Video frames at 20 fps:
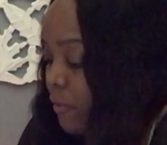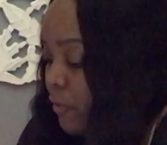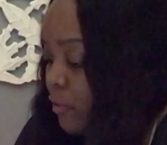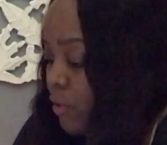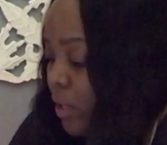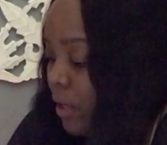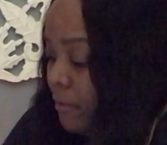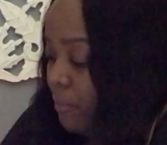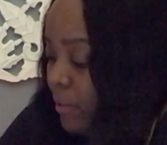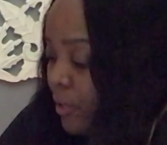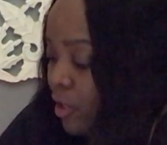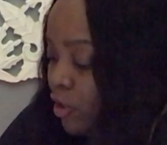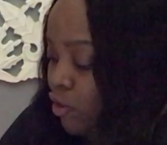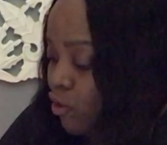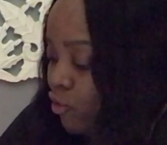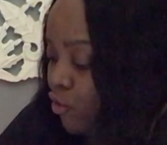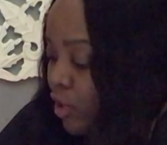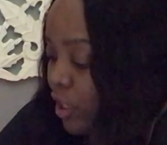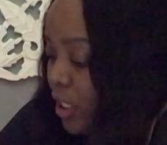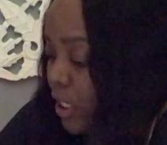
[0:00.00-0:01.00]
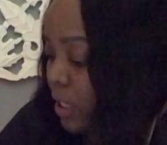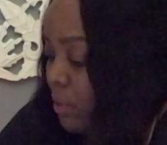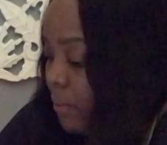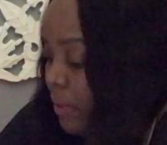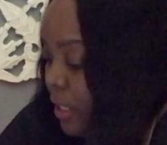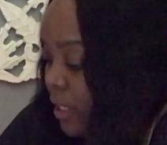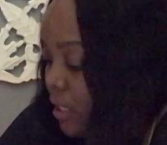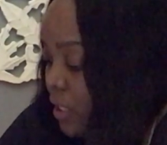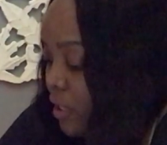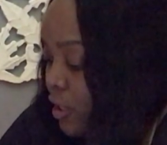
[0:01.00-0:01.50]
of you have been stressed
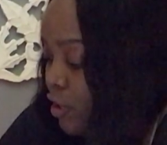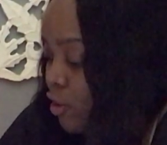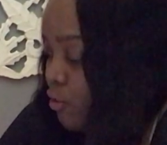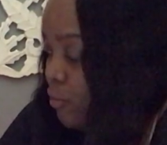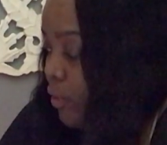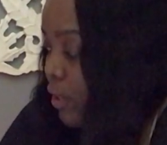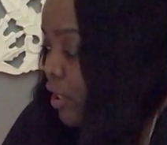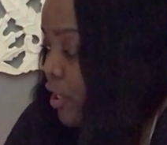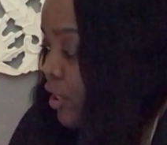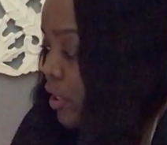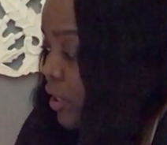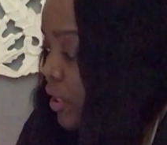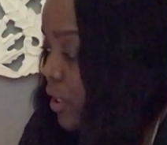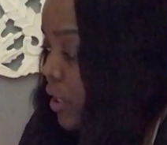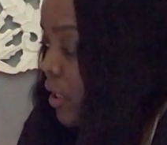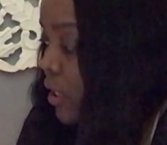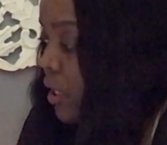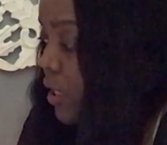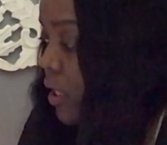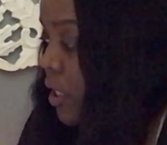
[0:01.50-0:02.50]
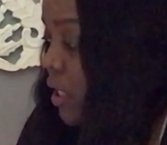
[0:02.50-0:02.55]
about a situation.